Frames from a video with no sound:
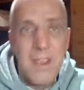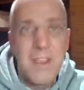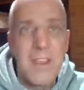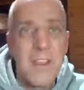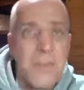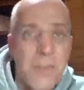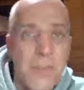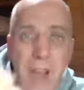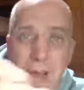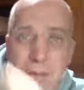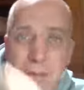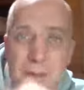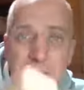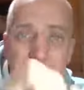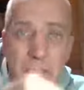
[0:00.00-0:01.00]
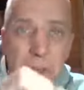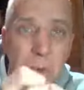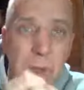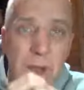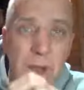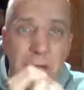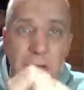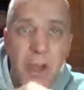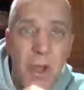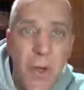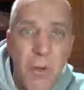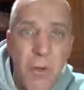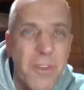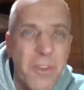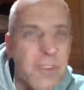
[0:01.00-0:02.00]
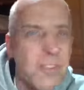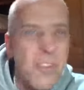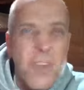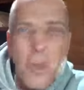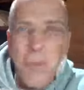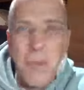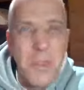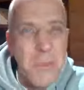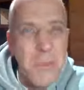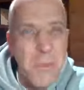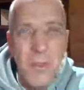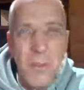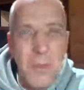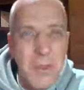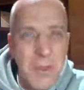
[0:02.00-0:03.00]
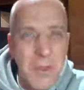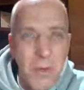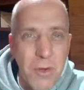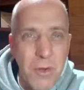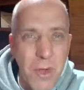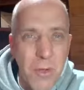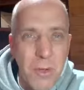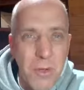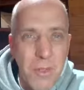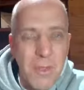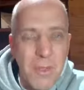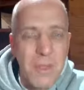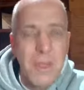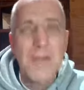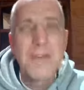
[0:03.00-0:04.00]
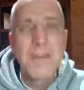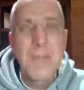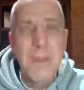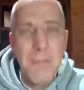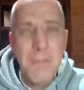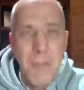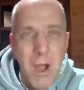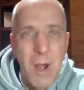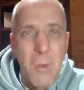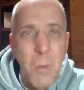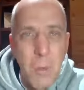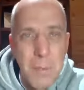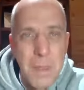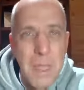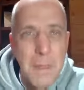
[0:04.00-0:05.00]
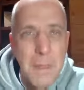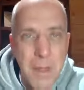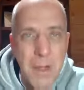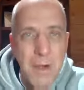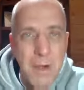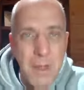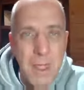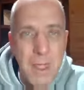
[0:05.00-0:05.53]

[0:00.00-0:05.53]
Because for everything that you and I know, there's so much more that we don't know, and tomorrow will be a better